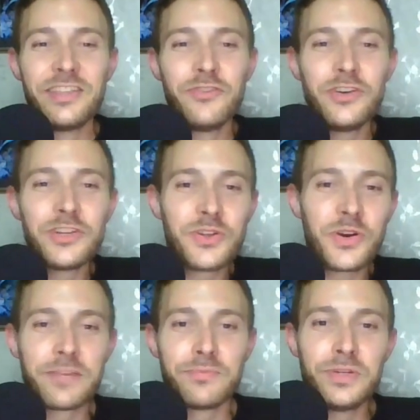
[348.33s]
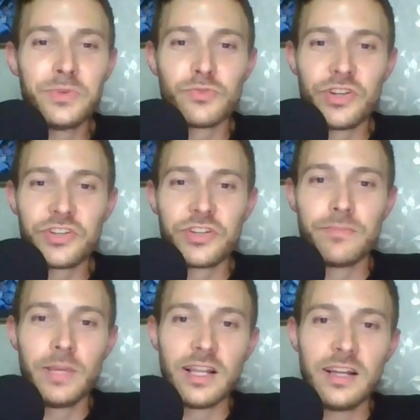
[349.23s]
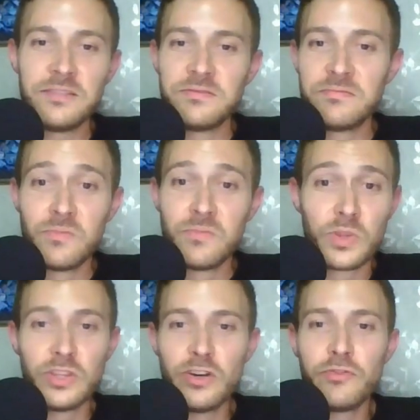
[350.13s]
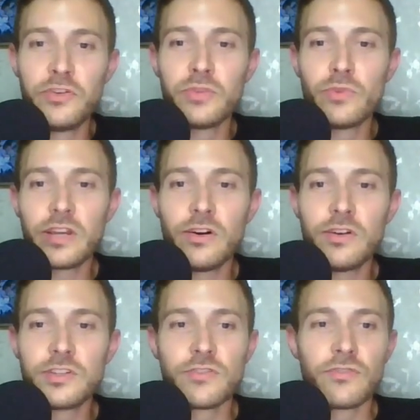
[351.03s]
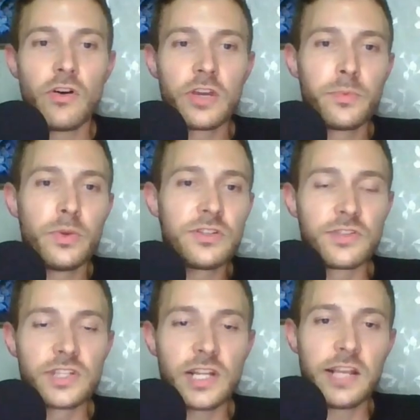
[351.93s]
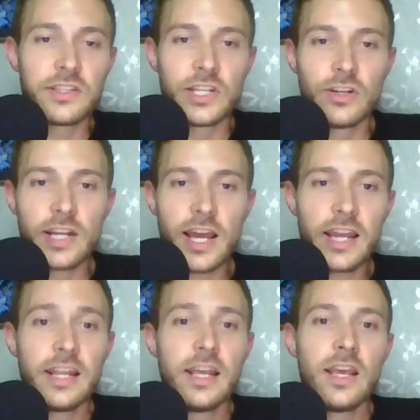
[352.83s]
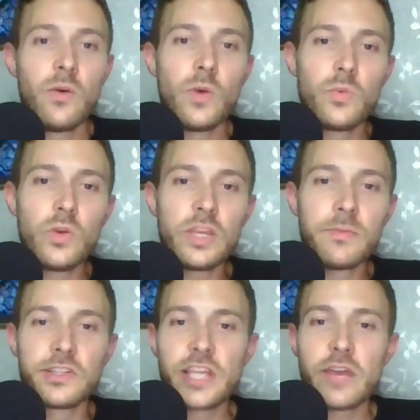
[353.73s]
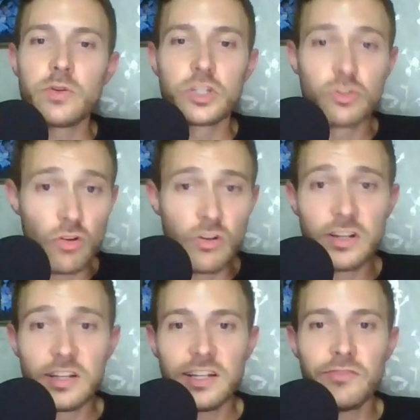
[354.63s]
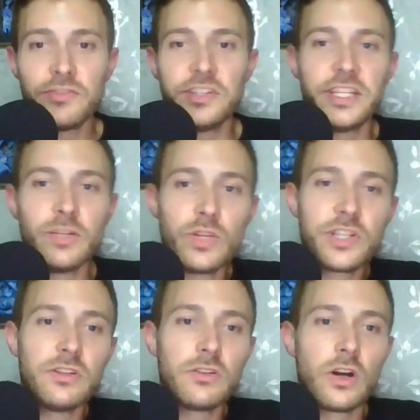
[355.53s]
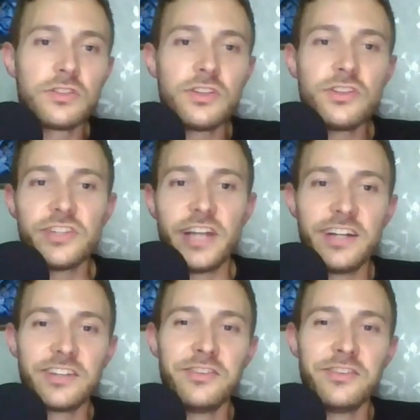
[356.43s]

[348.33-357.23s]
the first occupant was Richard Miller, with no further records of occupants until 1809, when William and Sarah Trunk lived in the original cottage and had